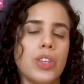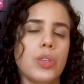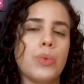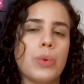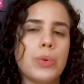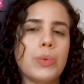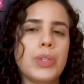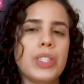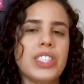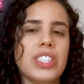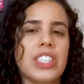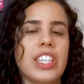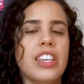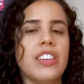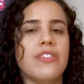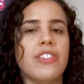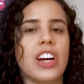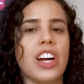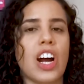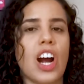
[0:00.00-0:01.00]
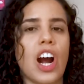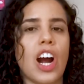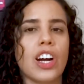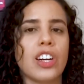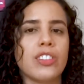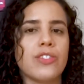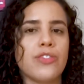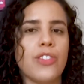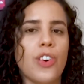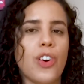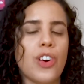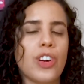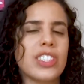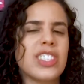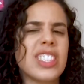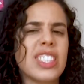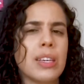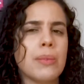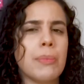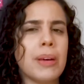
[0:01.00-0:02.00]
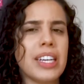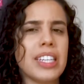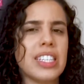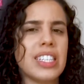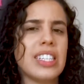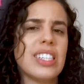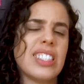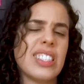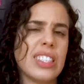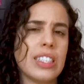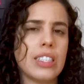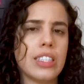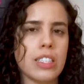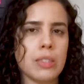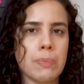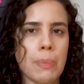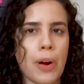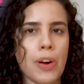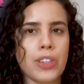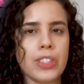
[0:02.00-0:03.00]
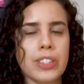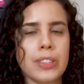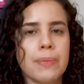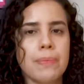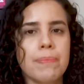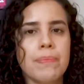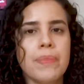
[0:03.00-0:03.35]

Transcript: You will receive a card for some ideas in this part.